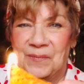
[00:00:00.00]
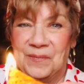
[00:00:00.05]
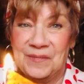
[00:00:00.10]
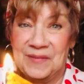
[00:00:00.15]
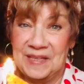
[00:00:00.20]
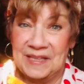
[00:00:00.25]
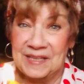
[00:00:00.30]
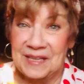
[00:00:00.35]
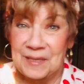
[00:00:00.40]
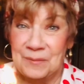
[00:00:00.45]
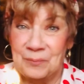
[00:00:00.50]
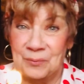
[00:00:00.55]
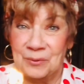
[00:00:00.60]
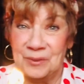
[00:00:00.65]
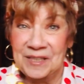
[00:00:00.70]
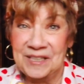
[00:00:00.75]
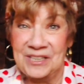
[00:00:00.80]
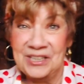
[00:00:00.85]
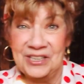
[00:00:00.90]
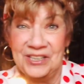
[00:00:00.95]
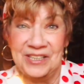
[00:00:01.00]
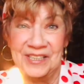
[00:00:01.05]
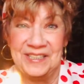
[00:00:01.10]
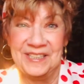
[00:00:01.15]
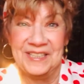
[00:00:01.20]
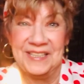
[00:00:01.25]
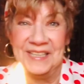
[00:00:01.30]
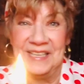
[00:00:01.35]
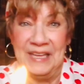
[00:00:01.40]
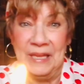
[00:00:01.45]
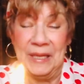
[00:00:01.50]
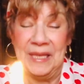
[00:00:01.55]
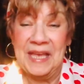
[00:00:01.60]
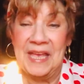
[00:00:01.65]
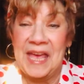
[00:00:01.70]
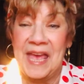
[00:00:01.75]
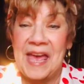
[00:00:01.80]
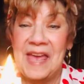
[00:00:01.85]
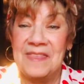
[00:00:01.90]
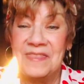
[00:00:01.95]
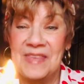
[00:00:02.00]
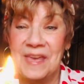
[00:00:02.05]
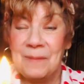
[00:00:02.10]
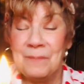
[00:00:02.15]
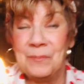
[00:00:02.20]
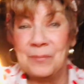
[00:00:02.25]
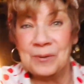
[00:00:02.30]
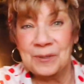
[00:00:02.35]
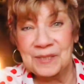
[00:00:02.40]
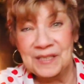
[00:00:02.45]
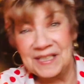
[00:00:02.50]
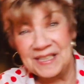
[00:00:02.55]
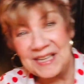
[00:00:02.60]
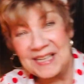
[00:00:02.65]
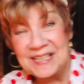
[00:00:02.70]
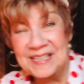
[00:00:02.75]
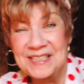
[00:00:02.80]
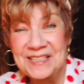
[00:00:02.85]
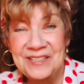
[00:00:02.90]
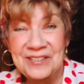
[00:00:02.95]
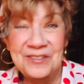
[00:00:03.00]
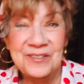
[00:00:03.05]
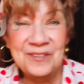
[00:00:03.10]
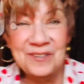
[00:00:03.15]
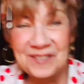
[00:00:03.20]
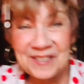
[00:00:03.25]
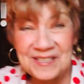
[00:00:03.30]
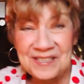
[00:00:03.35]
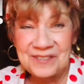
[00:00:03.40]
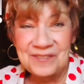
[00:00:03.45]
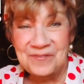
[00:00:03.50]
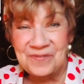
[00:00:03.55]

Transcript: They light pretty good. And then put it in your little